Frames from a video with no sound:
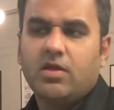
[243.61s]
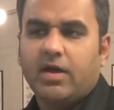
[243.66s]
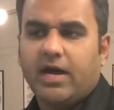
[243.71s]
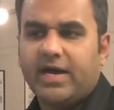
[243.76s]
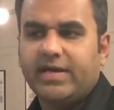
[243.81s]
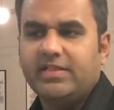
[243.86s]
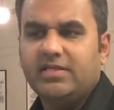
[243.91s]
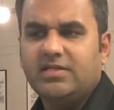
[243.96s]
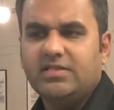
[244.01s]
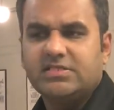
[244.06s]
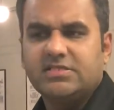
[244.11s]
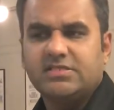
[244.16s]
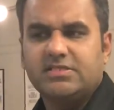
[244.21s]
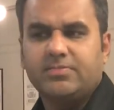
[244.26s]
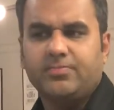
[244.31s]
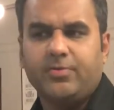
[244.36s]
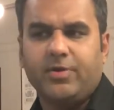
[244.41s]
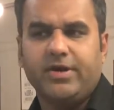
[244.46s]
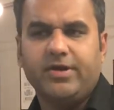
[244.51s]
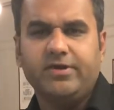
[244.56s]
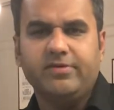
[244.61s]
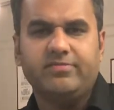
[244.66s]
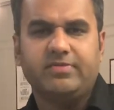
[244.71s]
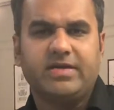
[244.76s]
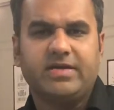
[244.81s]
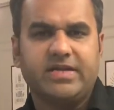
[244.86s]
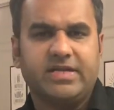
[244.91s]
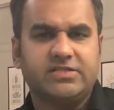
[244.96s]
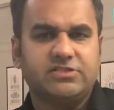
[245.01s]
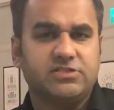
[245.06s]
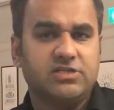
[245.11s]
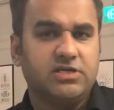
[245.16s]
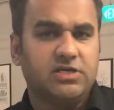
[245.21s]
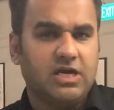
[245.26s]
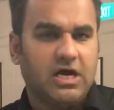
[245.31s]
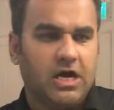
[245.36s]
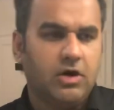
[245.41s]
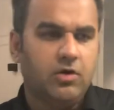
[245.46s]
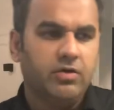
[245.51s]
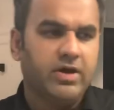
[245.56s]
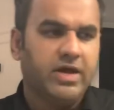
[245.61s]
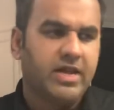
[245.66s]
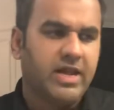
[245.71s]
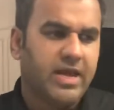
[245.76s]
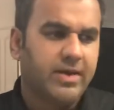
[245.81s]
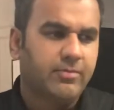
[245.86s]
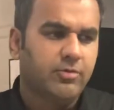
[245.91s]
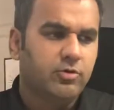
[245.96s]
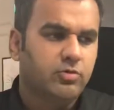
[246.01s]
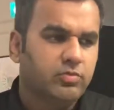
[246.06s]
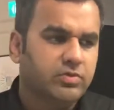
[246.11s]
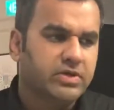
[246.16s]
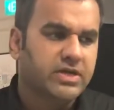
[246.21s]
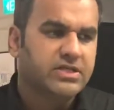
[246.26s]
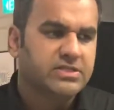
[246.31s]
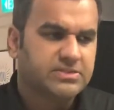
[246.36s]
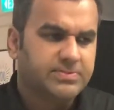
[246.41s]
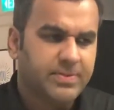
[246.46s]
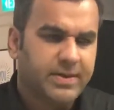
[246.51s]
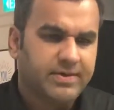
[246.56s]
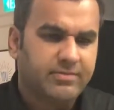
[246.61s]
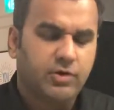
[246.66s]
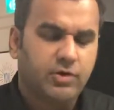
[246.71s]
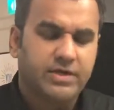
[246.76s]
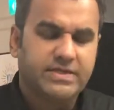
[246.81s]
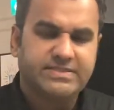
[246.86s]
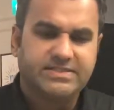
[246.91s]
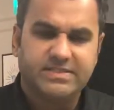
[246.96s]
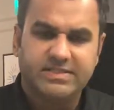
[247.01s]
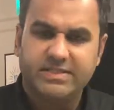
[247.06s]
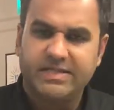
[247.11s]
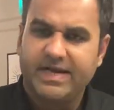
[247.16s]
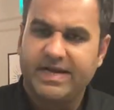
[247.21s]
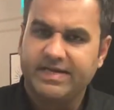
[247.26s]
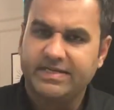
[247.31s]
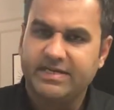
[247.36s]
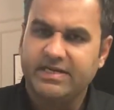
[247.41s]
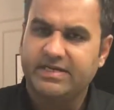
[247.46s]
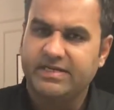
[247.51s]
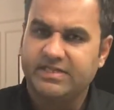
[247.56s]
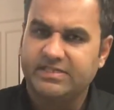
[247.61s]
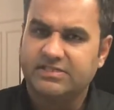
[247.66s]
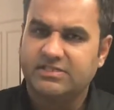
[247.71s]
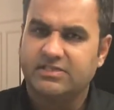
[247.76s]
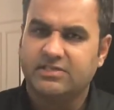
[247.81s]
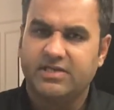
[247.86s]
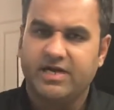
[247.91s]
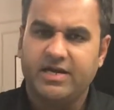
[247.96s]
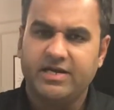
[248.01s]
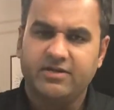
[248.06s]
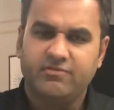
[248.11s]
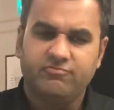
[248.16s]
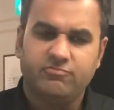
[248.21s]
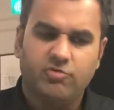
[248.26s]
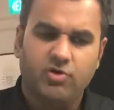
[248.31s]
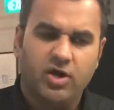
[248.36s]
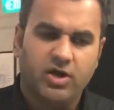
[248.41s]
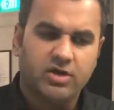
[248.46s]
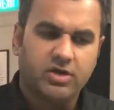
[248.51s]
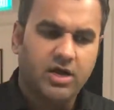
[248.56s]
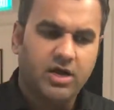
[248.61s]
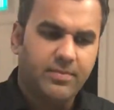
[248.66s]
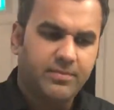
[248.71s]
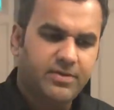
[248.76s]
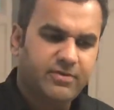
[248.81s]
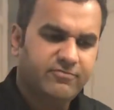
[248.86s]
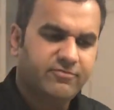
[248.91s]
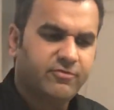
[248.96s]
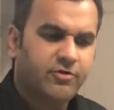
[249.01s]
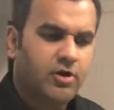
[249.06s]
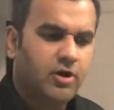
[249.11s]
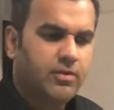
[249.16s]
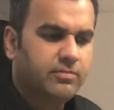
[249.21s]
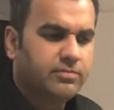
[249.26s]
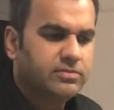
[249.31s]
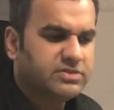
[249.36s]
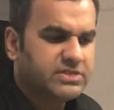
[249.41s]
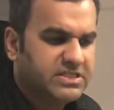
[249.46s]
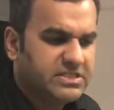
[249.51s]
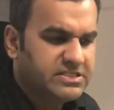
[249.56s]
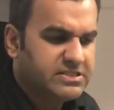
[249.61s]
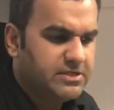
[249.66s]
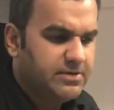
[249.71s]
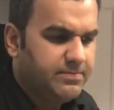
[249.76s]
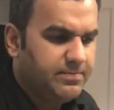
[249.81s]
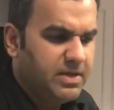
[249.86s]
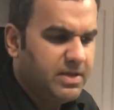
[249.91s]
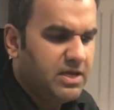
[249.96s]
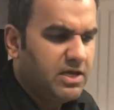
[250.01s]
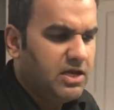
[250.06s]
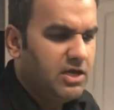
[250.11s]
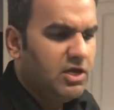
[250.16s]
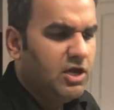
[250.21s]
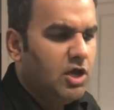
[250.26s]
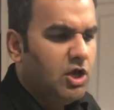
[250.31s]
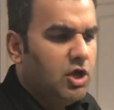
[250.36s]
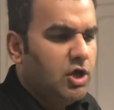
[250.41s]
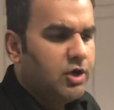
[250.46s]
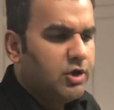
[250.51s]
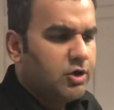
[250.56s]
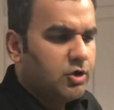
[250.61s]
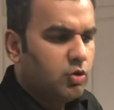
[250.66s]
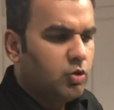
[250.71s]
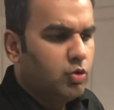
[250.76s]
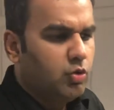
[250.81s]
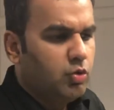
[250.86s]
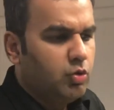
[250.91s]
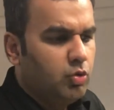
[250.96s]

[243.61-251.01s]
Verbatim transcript: I think this is a point of contention now and I'm going to raise my voice in that contention that if you are coming from CCP to